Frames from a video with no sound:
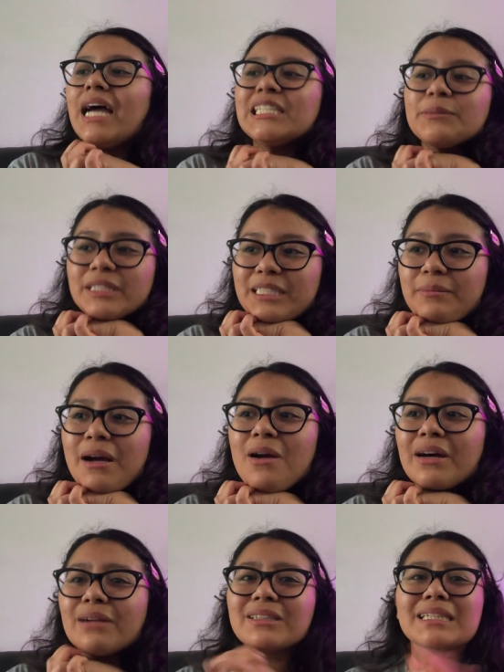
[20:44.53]
And she brings him out
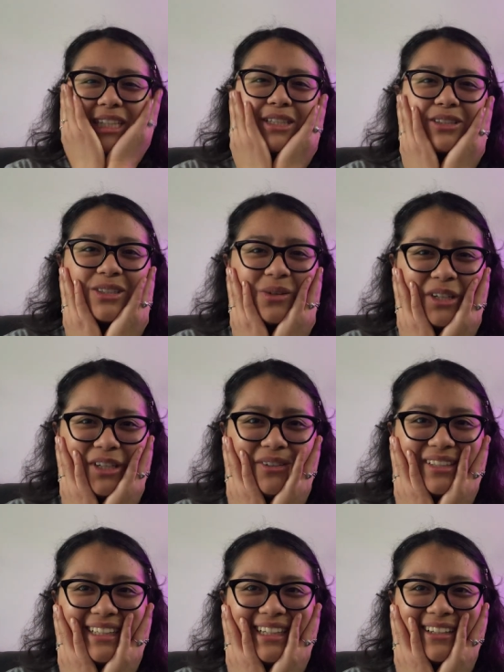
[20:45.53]
and I was like, he looks so
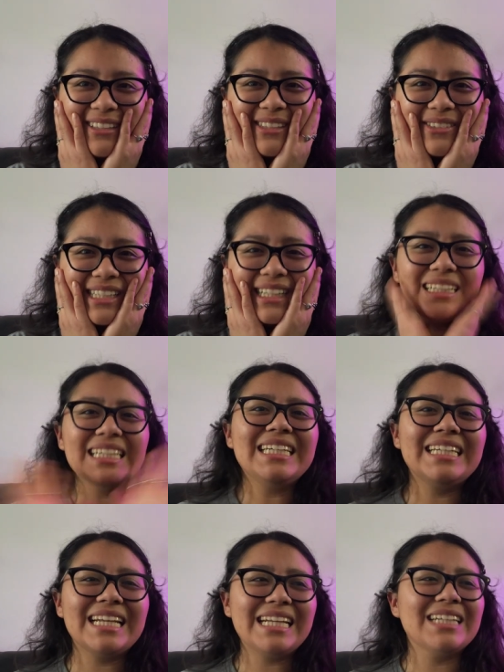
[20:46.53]
cute. He looks so
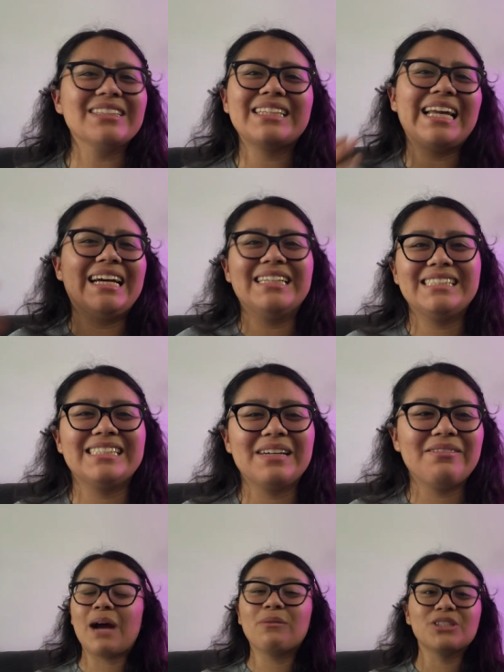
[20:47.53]
clean and he looks
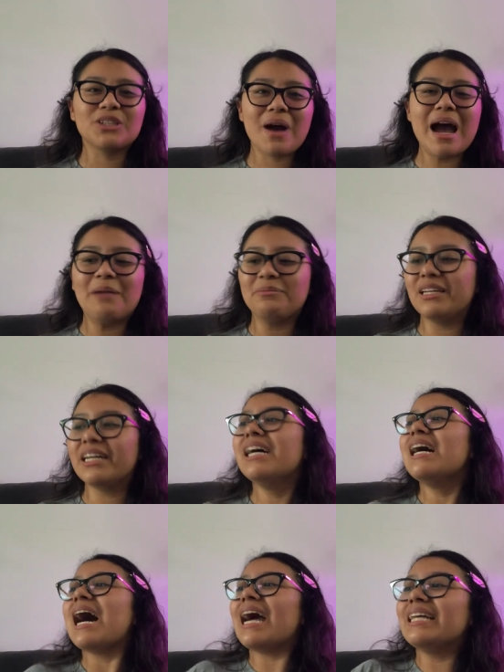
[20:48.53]
handsome. I was so happy.
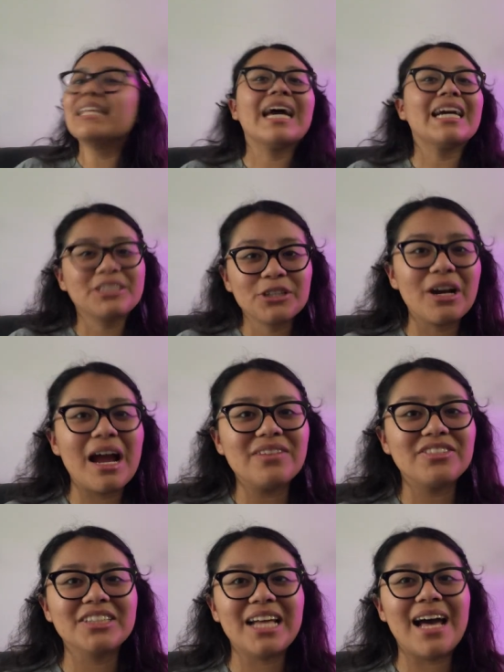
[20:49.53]
I liked her
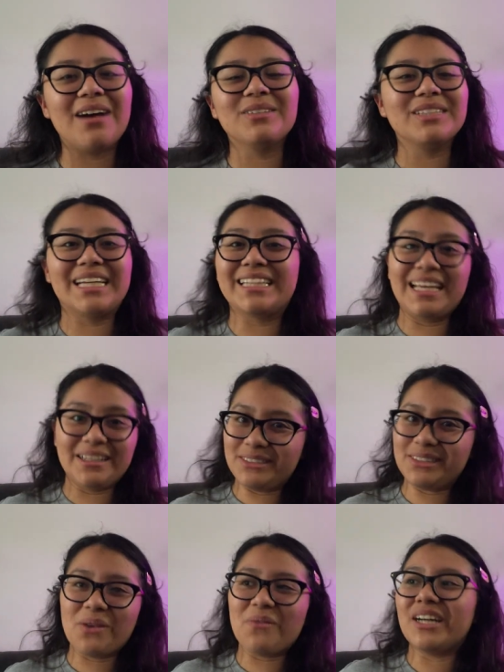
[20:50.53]
after that. I was like, thank you
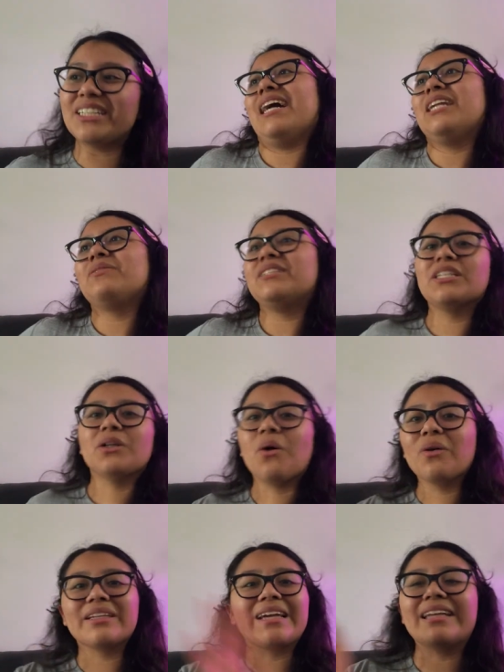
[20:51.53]
so much. And then we did the
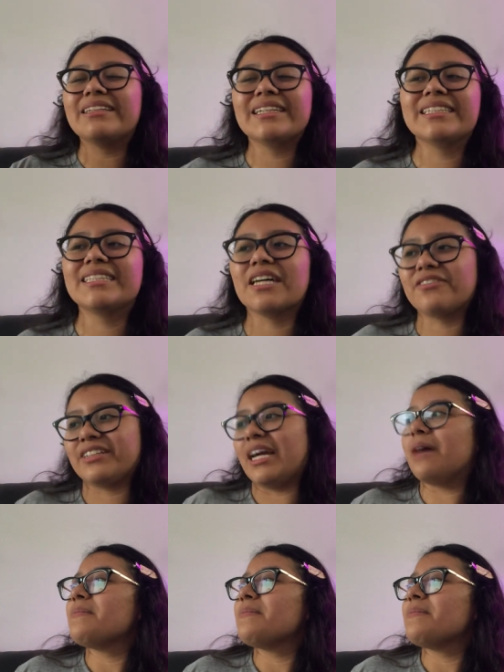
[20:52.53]
whole like ending stuff and yeah.